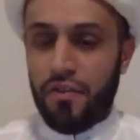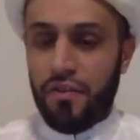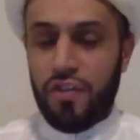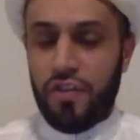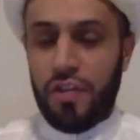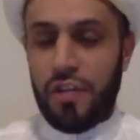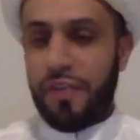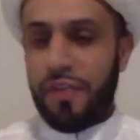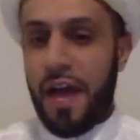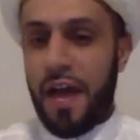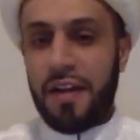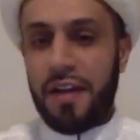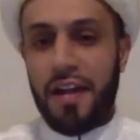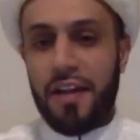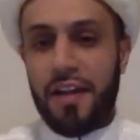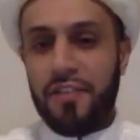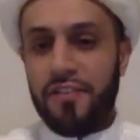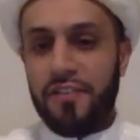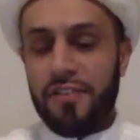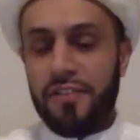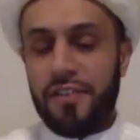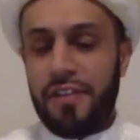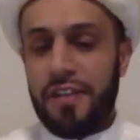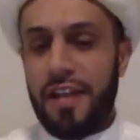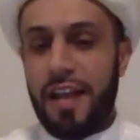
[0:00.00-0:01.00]

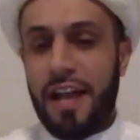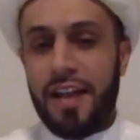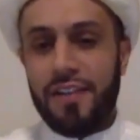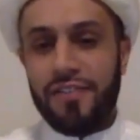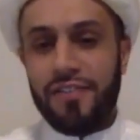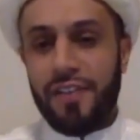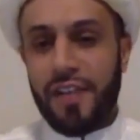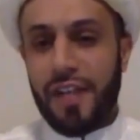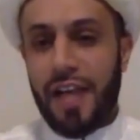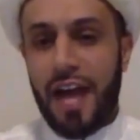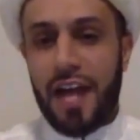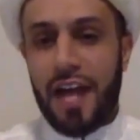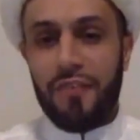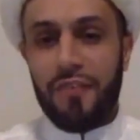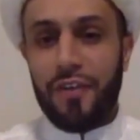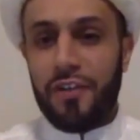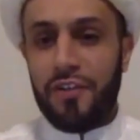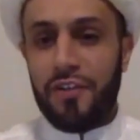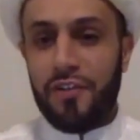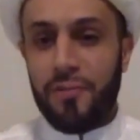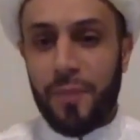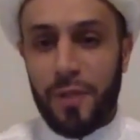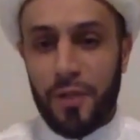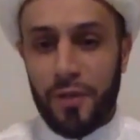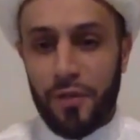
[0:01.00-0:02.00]
has a lot of
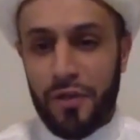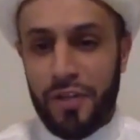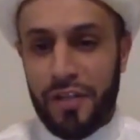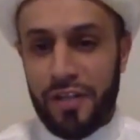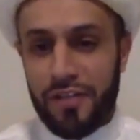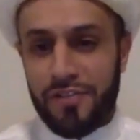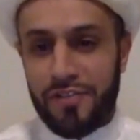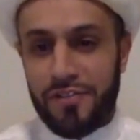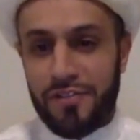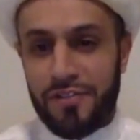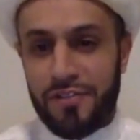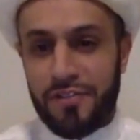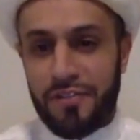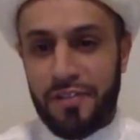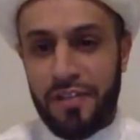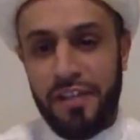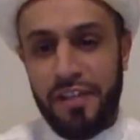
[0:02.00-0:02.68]
experience.